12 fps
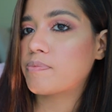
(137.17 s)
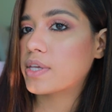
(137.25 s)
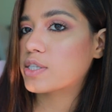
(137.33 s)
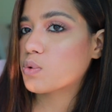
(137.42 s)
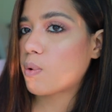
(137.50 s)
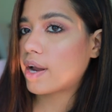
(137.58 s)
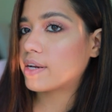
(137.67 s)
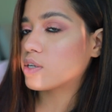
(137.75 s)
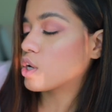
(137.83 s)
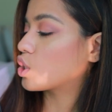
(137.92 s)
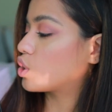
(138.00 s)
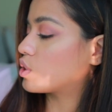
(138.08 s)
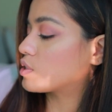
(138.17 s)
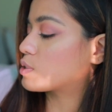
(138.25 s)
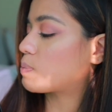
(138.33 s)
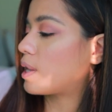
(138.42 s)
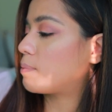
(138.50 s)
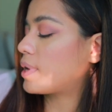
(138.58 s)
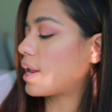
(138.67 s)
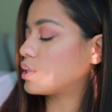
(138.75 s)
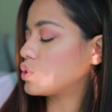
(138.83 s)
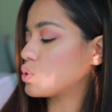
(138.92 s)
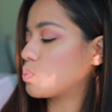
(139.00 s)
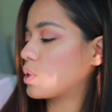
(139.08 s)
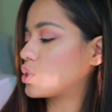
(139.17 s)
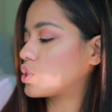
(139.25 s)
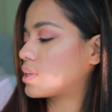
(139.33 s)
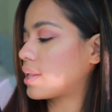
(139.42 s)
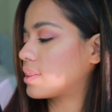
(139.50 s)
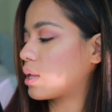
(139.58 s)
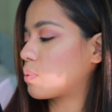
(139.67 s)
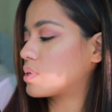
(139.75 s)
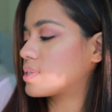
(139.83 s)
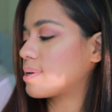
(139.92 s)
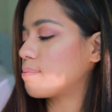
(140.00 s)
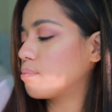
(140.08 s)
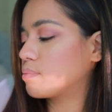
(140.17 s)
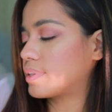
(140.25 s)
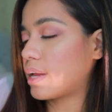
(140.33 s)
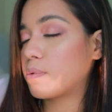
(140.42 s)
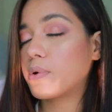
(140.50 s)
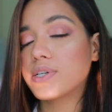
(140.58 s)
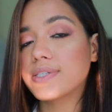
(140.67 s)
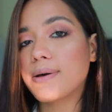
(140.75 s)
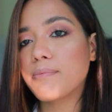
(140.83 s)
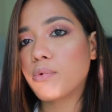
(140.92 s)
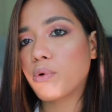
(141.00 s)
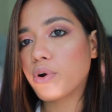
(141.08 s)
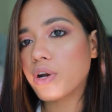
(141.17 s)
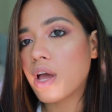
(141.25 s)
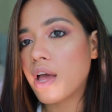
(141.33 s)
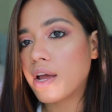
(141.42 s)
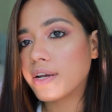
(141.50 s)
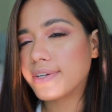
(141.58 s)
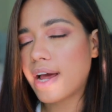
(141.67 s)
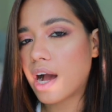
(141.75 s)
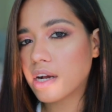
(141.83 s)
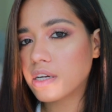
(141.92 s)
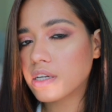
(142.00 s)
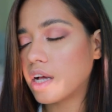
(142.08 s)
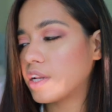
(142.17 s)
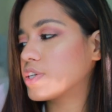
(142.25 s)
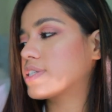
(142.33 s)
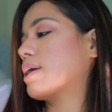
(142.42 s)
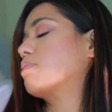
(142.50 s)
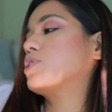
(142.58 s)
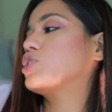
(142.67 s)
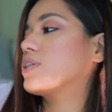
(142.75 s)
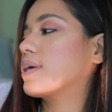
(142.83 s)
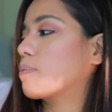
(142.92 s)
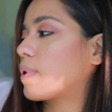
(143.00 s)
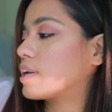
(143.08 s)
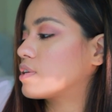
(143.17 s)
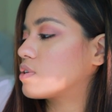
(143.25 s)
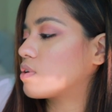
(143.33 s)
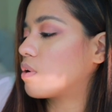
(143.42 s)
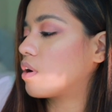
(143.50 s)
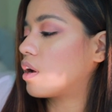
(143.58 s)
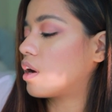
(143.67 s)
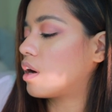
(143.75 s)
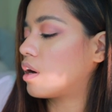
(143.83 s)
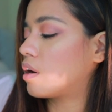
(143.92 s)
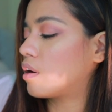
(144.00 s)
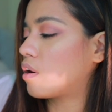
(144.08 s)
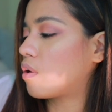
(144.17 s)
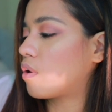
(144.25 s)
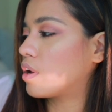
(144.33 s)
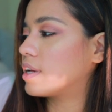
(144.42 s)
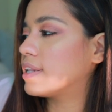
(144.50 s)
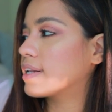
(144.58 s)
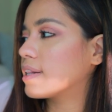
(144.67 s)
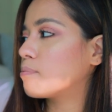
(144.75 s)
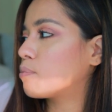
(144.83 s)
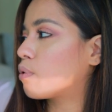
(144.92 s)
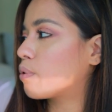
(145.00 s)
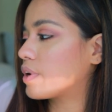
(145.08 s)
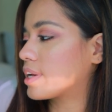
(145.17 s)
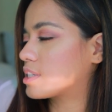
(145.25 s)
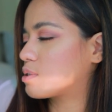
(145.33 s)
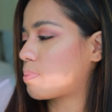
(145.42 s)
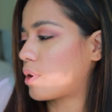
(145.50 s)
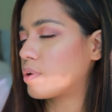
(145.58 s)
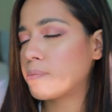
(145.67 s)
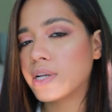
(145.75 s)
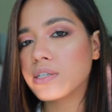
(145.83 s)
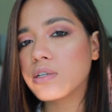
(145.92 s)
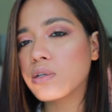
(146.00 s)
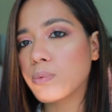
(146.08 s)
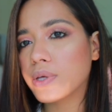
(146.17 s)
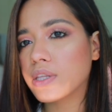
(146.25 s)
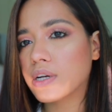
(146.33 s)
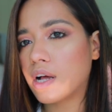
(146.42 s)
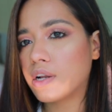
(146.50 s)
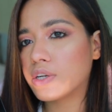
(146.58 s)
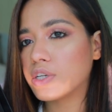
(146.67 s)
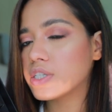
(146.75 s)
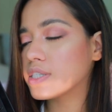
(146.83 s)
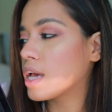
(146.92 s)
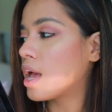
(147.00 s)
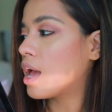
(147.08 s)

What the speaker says: is quite good as well, but I just wish that there were some more darker colors. I wish they went on a little more experimental with the colors